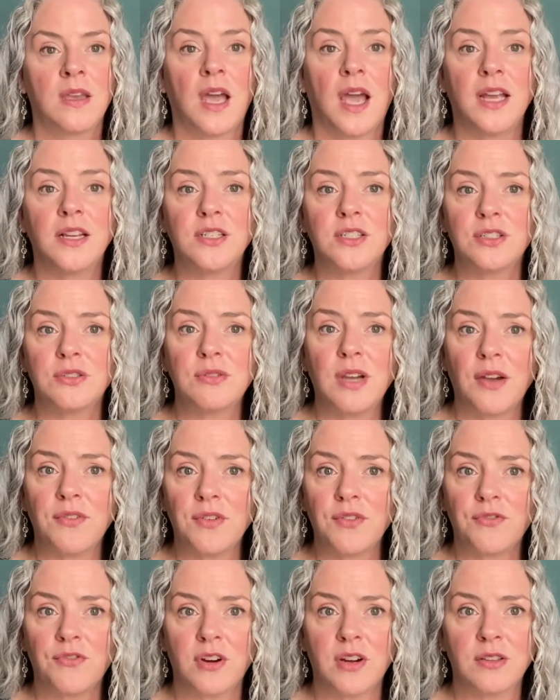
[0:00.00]
I do have a
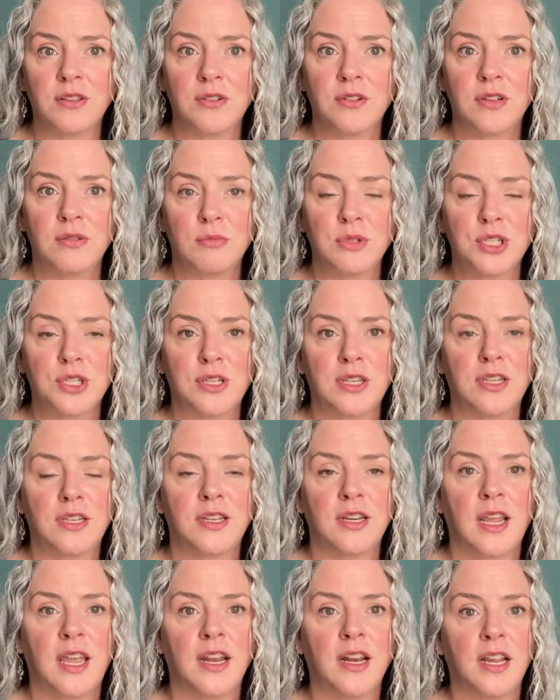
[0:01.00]
front loading
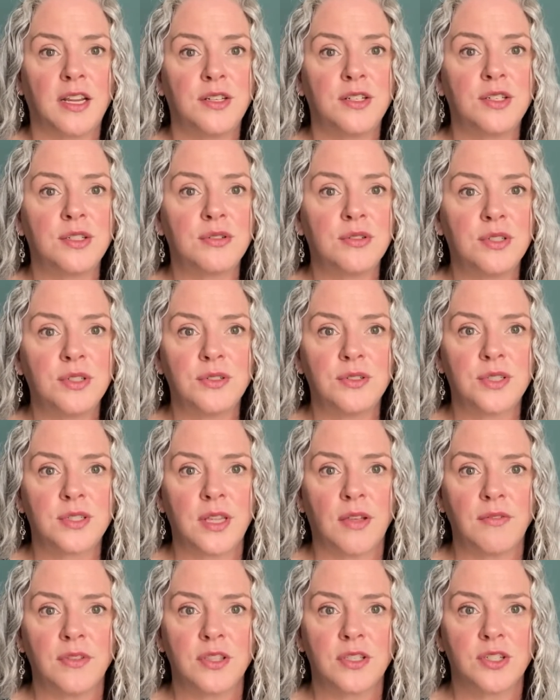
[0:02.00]
machine, and I do use
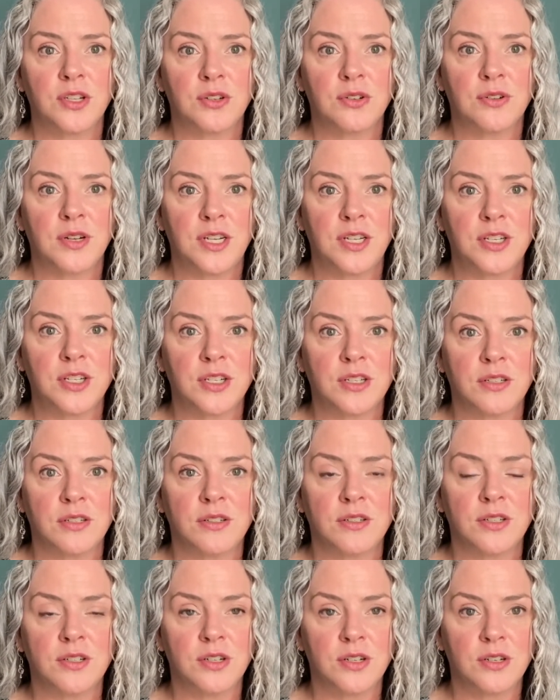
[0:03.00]
7th
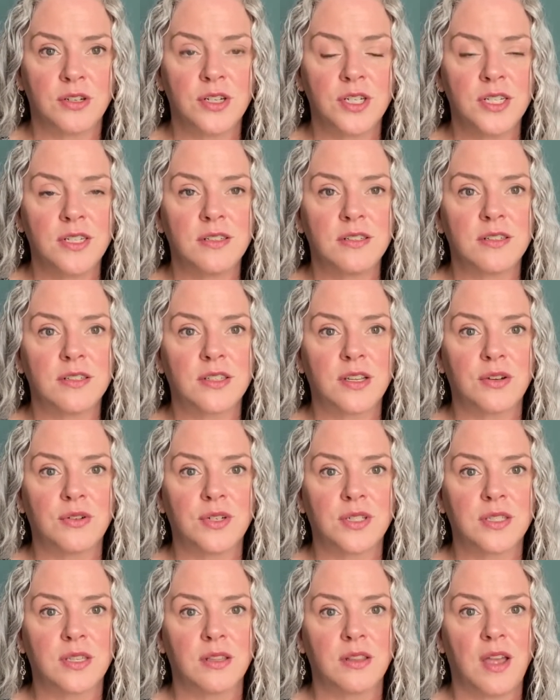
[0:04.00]
generation detergent, so
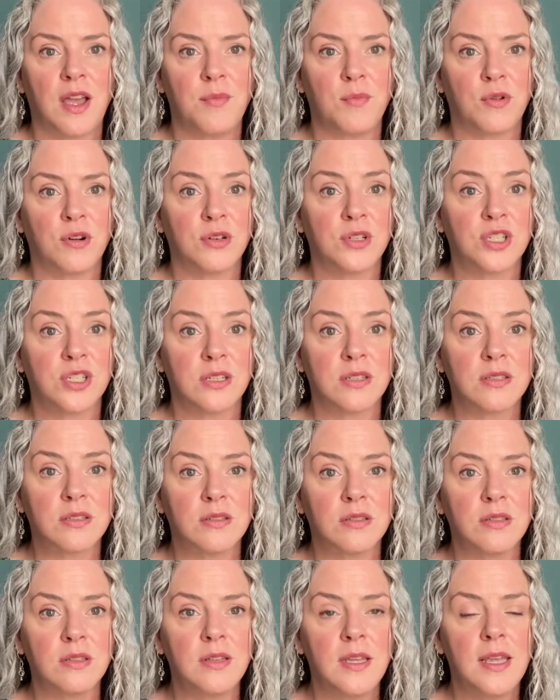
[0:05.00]
it's a lot more
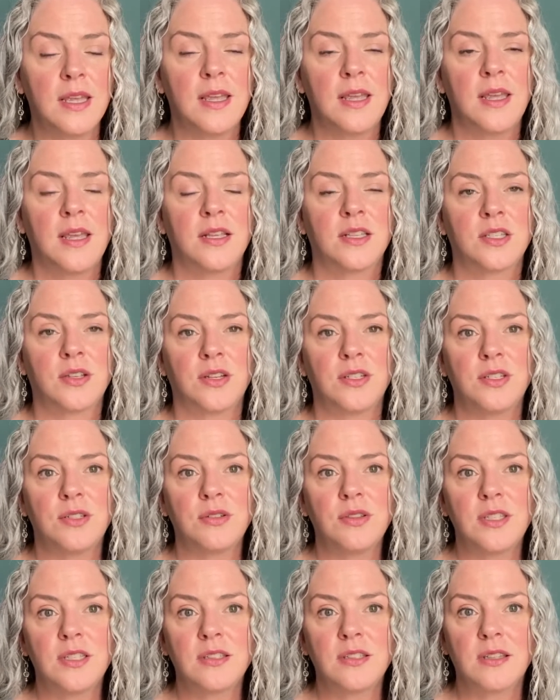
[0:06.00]
gentle. So I do
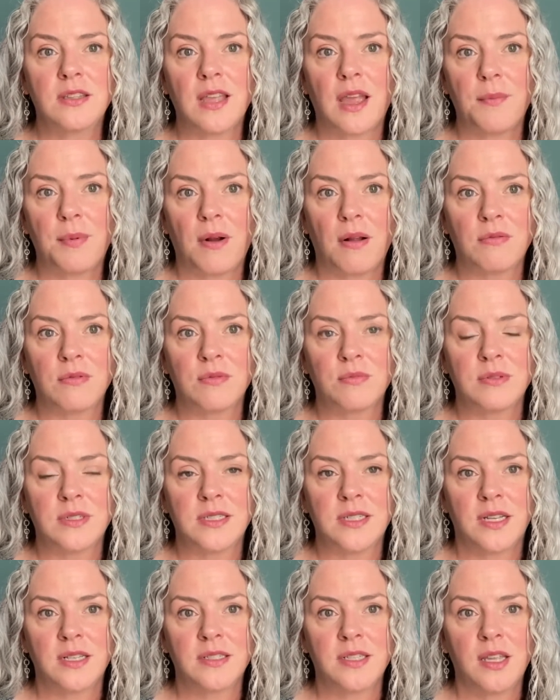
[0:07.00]
think that that probably
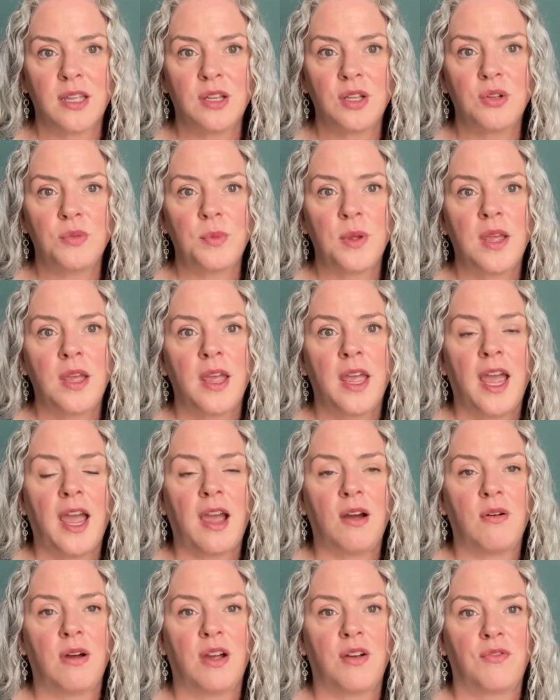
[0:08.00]
does help.
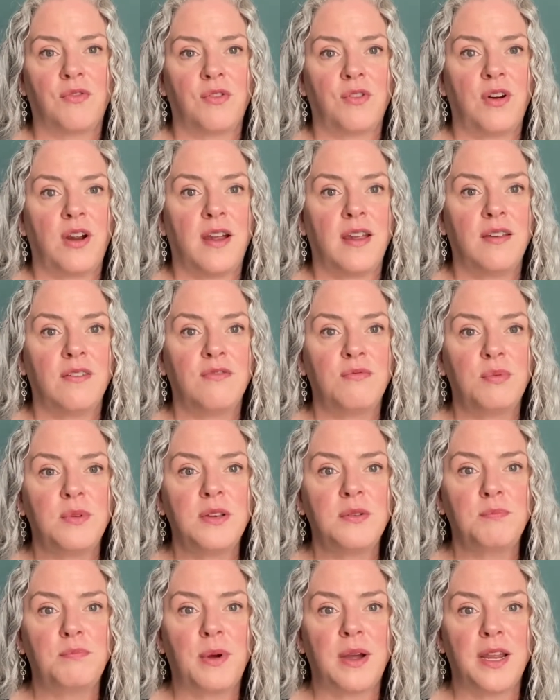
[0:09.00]
However, I have
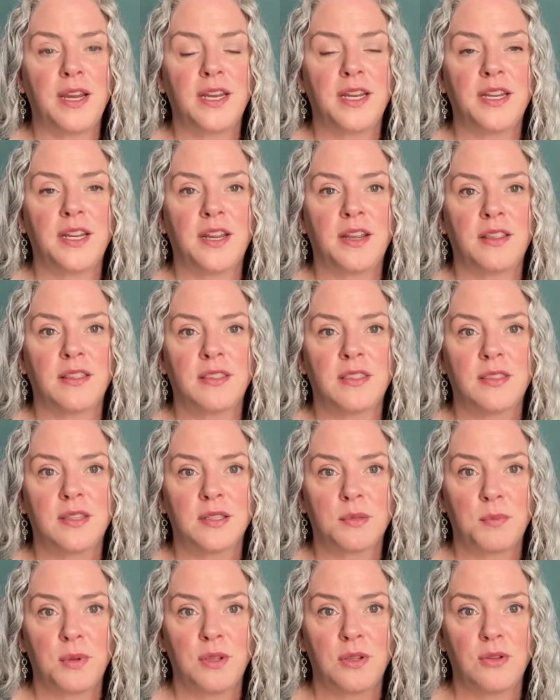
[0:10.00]
been buying the
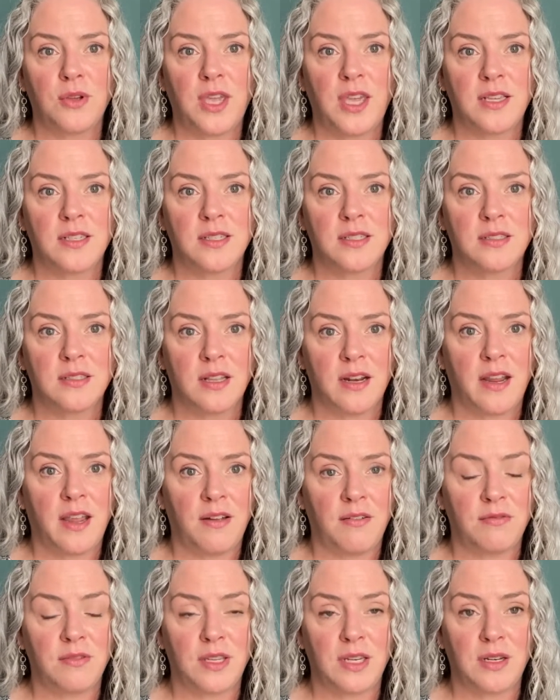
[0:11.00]
pillowcases that I
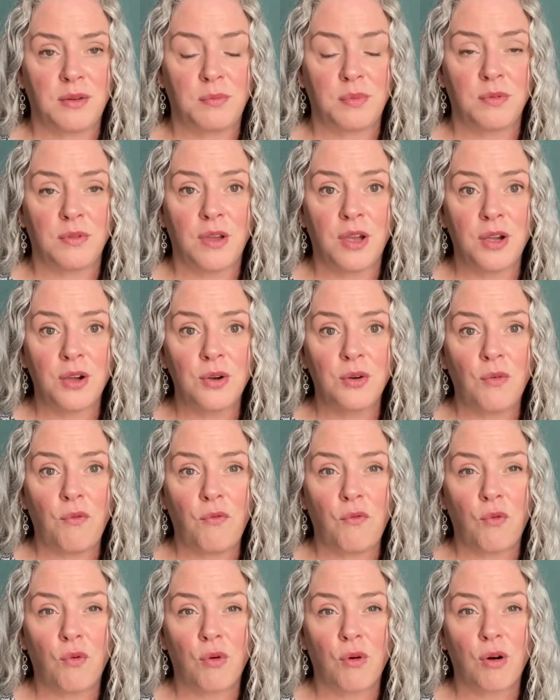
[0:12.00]
have linked below
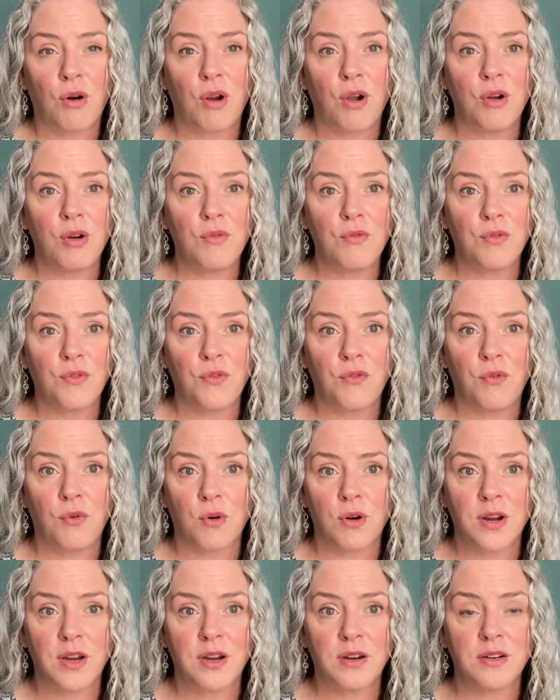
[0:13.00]
for over
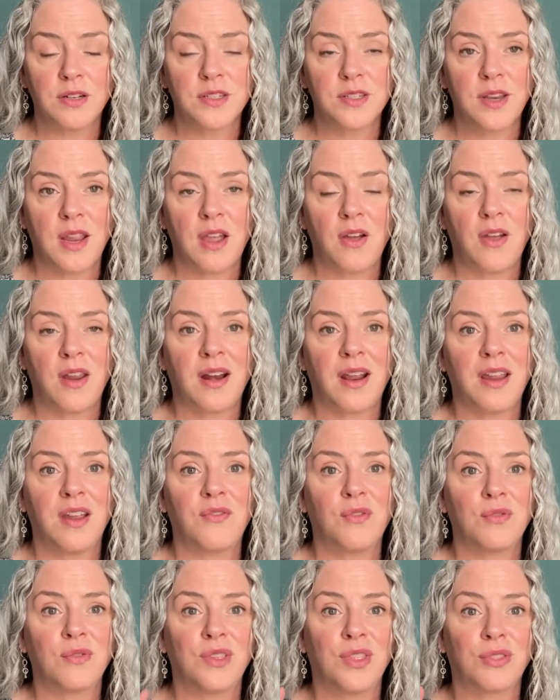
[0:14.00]
4 years now, and I have
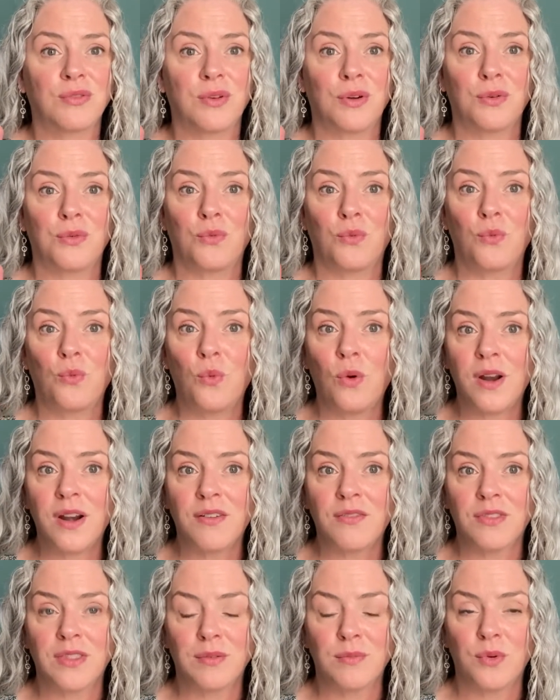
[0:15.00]
only thrown one
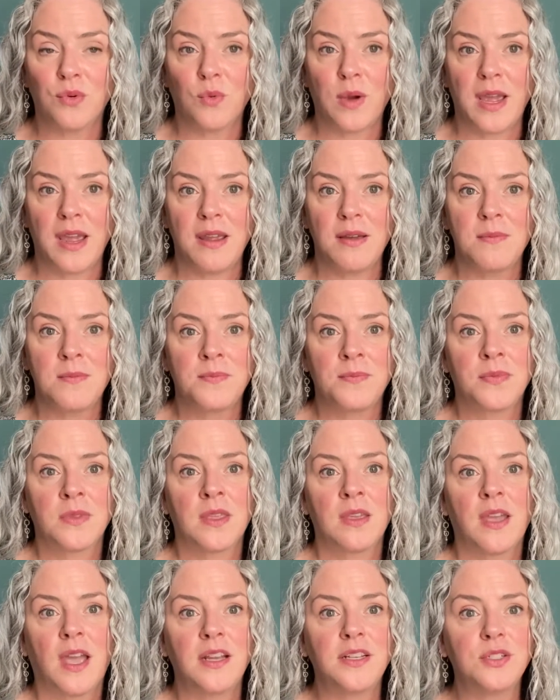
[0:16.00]
of them away.
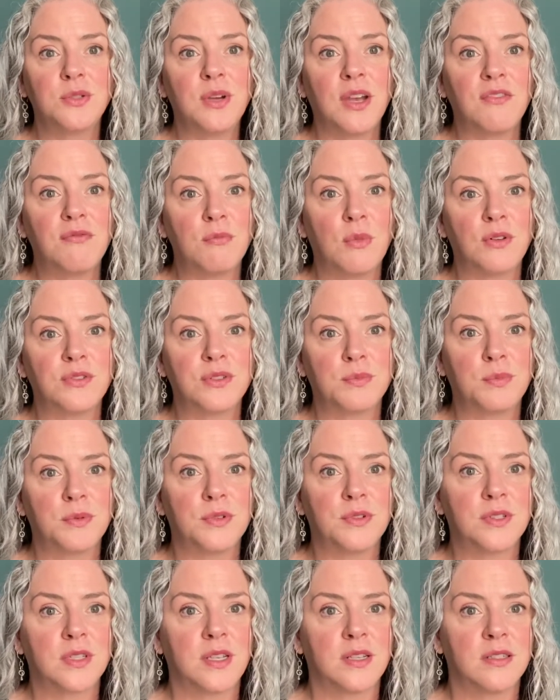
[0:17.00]
I do have
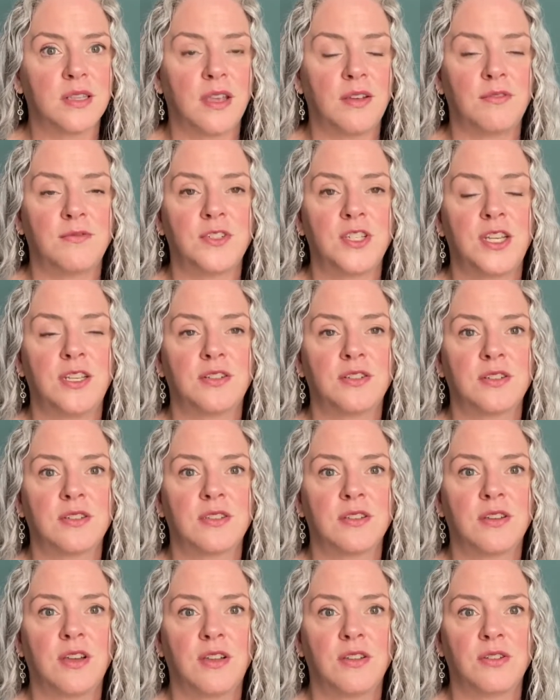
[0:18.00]
multiples because I've changed
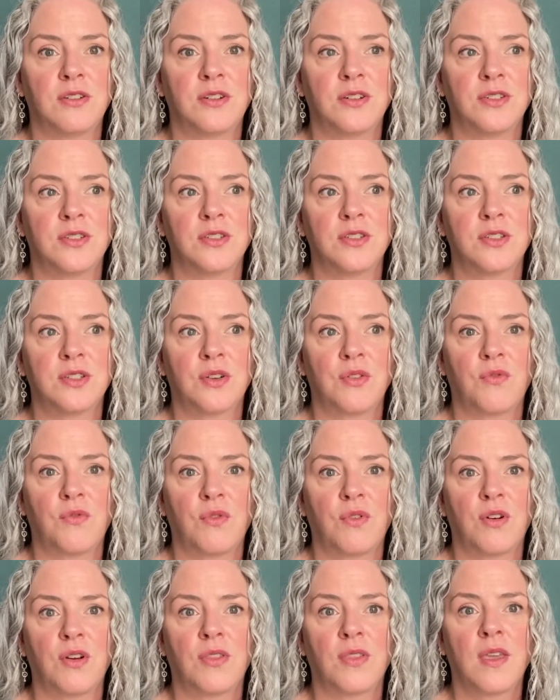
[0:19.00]
the colors and so
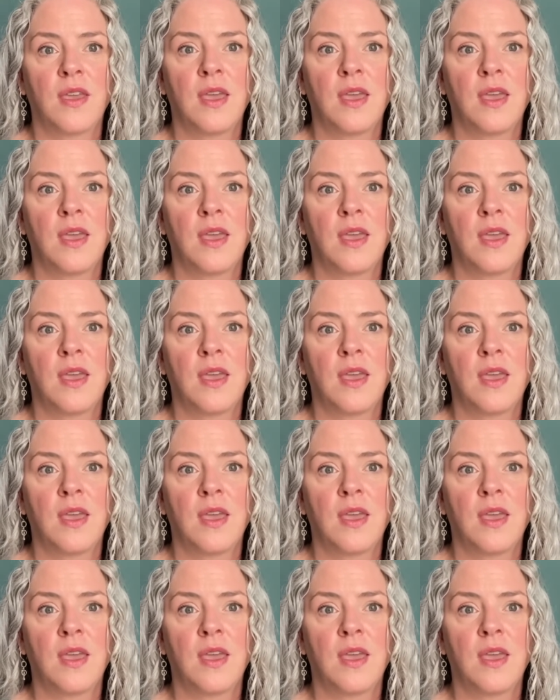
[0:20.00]
forth.